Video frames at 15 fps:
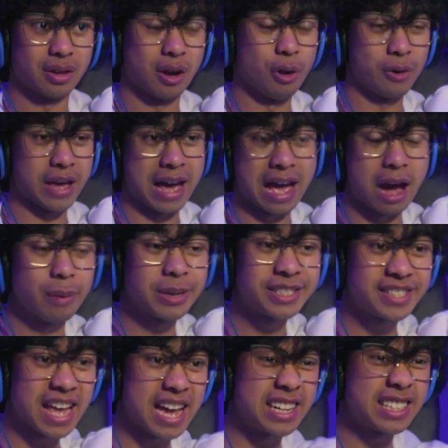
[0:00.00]
Oh, yeah. How many
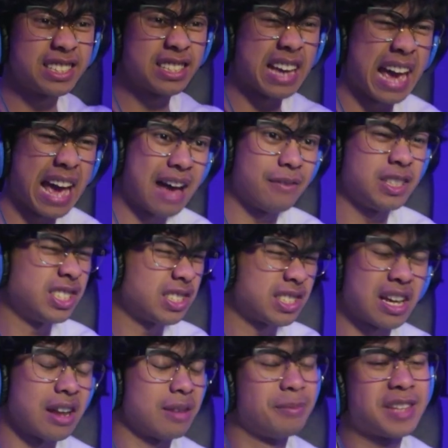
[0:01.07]
stand-ins you have? He's just
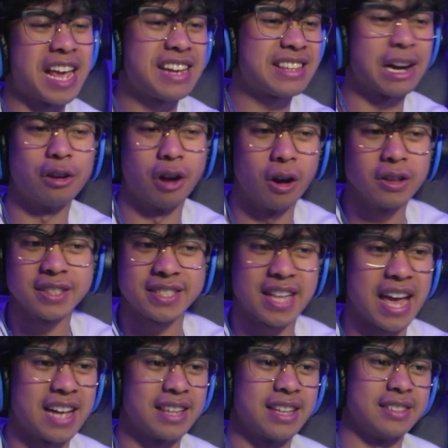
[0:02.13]
gonna take down all the
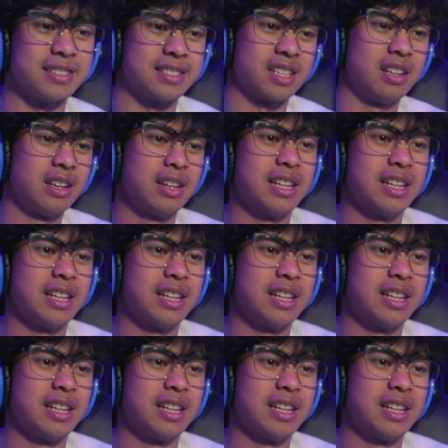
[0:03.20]
stand-ins.